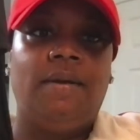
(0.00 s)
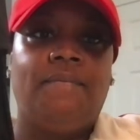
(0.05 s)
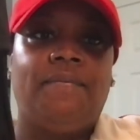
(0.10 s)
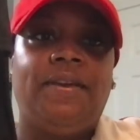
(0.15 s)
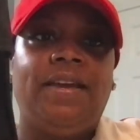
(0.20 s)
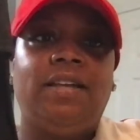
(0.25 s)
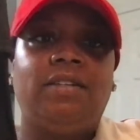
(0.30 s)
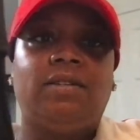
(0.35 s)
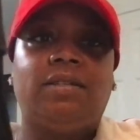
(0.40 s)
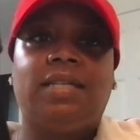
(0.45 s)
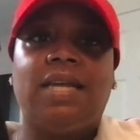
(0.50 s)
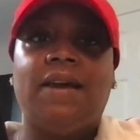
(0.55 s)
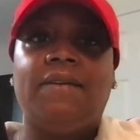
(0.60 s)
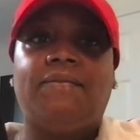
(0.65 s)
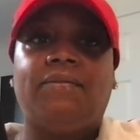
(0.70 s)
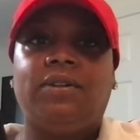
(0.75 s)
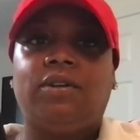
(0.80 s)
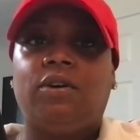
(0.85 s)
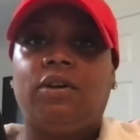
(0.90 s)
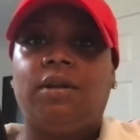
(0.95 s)
These are
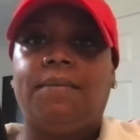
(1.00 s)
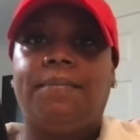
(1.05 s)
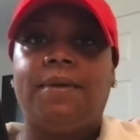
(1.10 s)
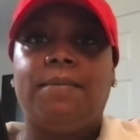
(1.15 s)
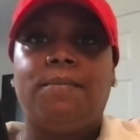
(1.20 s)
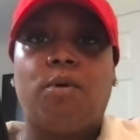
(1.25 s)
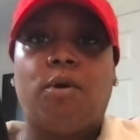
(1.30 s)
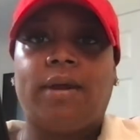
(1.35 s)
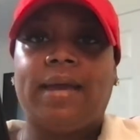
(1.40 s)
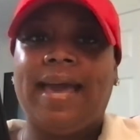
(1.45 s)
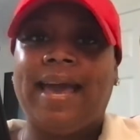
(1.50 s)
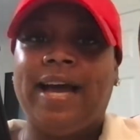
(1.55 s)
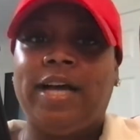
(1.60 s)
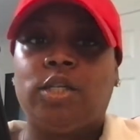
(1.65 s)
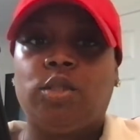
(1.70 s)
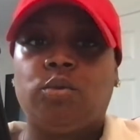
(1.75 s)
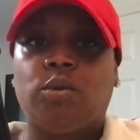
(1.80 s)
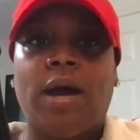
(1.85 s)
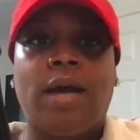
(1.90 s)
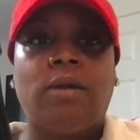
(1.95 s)
definitely going to be more
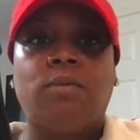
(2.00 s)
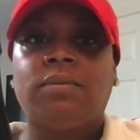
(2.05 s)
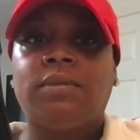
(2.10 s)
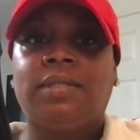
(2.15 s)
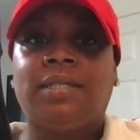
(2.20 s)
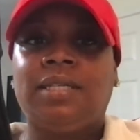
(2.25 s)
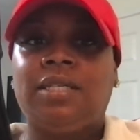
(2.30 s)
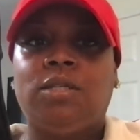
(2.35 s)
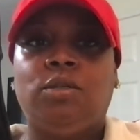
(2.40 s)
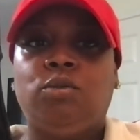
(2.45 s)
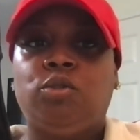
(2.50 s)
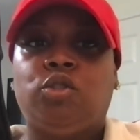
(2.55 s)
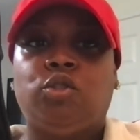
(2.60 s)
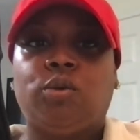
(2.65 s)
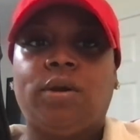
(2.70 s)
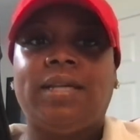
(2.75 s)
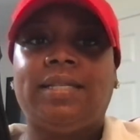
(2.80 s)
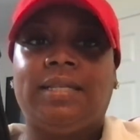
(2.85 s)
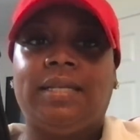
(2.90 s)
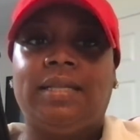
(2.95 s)
casual. I don't see you
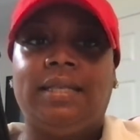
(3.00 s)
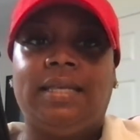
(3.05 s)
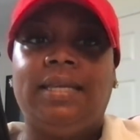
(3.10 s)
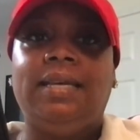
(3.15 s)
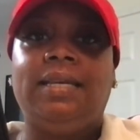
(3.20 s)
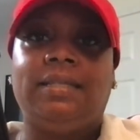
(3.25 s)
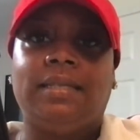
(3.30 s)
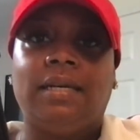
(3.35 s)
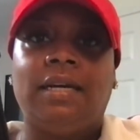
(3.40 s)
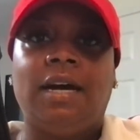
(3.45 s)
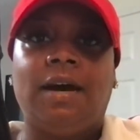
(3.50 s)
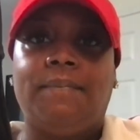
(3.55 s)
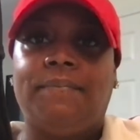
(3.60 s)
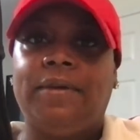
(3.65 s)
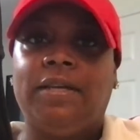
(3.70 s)
dressing these up.